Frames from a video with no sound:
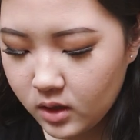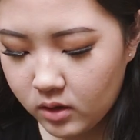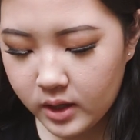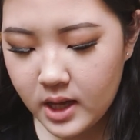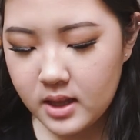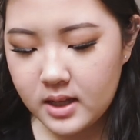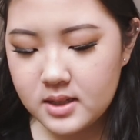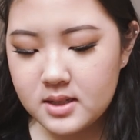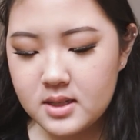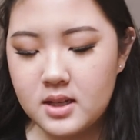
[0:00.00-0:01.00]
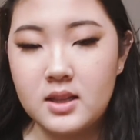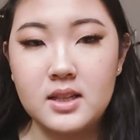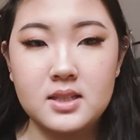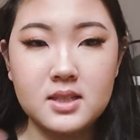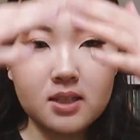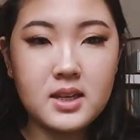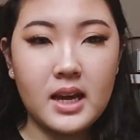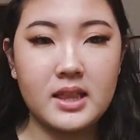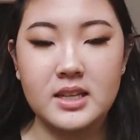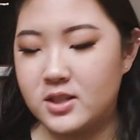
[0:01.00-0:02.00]
Okay, let's
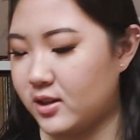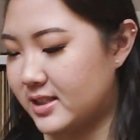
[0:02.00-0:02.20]
get this all